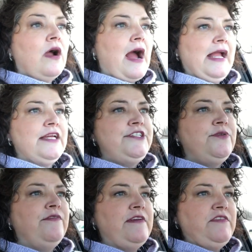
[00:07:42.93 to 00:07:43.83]
I could
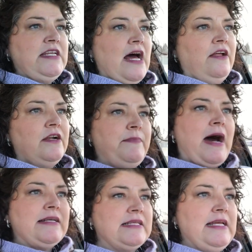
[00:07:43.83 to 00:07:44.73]
do a $50
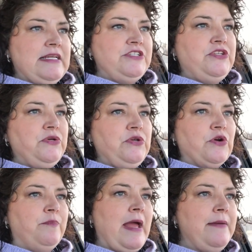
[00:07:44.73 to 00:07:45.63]
deposit into
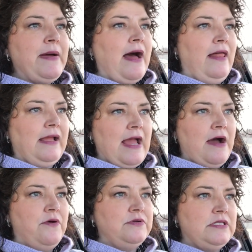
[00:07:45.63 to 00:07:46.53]
your PayPal
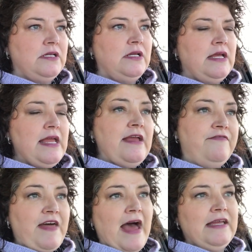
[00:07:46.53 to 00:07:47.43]
account
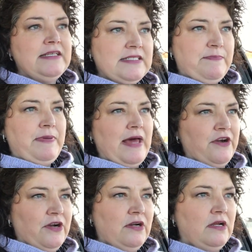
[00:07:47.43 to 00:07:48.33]
if that is
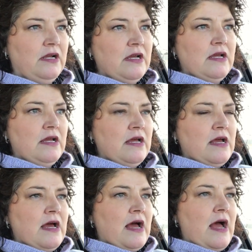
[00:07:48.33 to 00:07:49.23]
better.
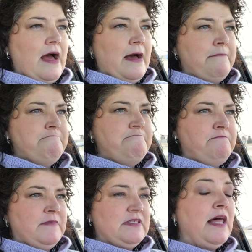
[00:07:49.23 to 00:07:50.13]
Um,
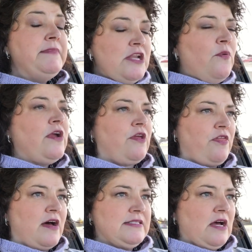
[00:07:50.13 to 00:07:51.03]
let me know what your
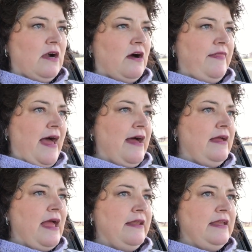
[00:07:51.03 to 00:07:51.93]
thoughts are on that.
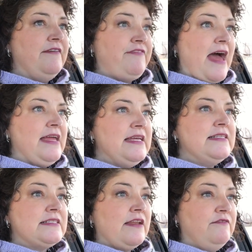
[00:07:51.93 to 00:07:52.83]
And if that
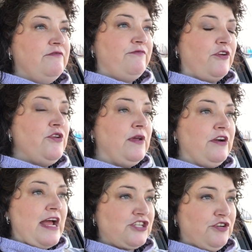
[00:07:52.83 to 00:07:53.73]
is, and for you
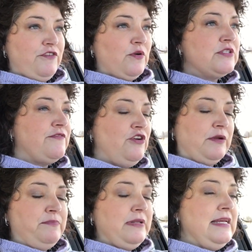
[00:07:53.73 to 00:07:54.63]
international viewers, if you
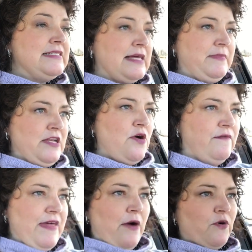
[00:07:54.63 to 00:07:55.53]
could please let me know
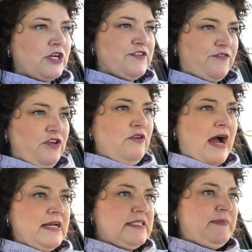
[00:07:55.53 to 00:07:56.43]
if that works for you
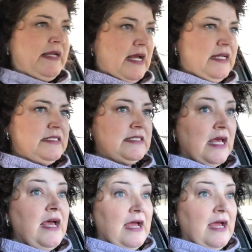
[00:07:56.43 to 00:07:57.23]
guys because